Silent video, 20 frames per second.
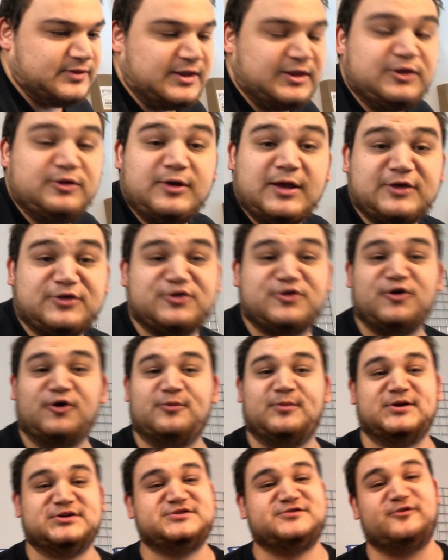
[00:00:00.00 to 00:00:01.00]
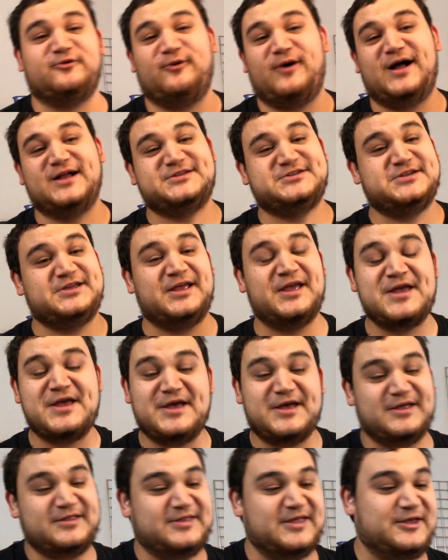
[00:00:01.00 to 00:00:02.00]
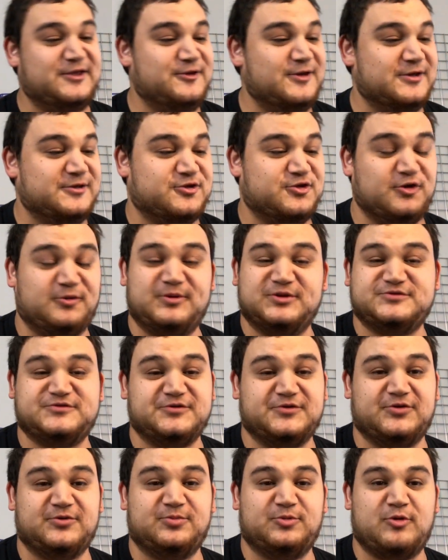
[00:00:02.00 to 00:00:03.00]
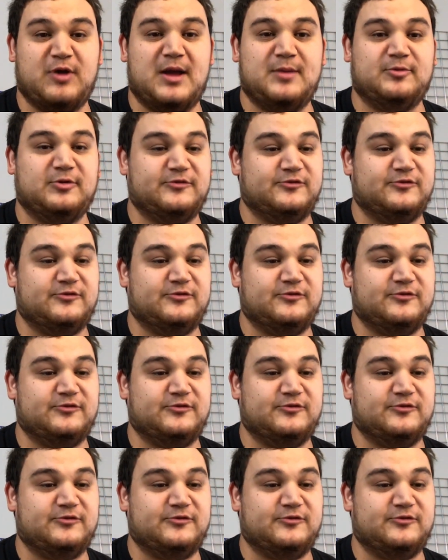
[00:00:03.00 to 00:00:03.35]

Thank you guys so much for watching. Thank you guys so much for subscribing.